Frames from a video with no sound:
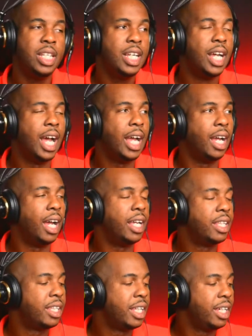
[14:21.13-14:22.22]
I
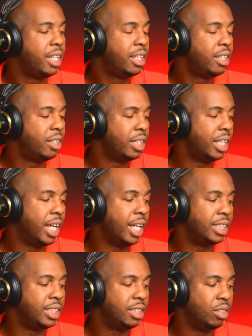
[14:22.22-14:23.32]
think
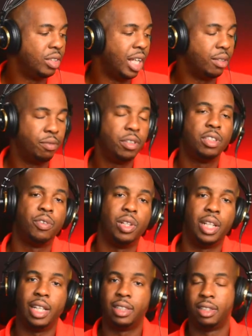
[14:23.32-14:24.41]
that first of all,
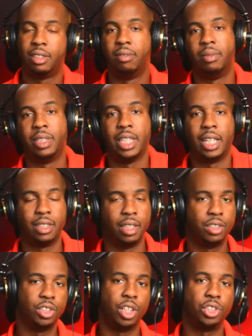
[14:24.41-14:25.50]
that's an excellent
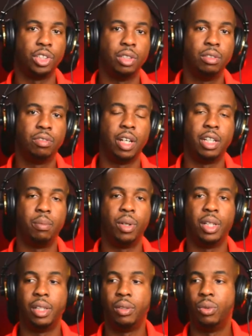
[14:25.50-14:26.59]
suggestion for
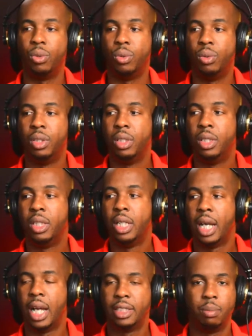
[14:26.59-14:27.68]
anybody who
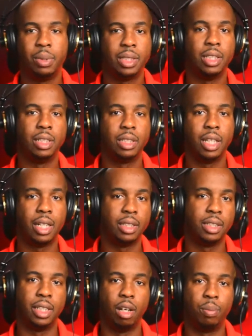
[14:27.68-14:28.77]
has a business and is
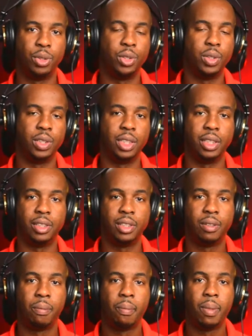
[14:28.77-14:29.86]
seeing opportunities.
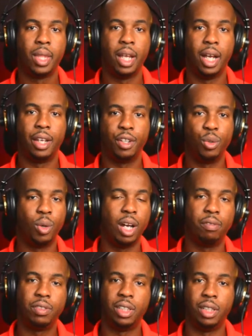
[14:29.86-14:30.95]
You don't
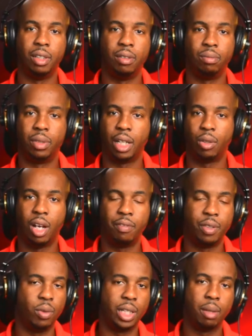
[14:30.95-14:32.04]
have to have
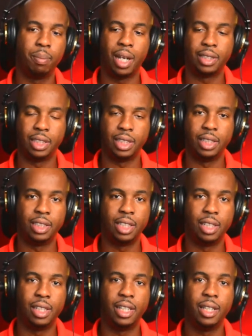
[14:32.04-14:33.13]
all the capacity
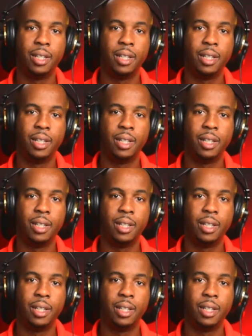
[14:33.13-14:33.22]
internally.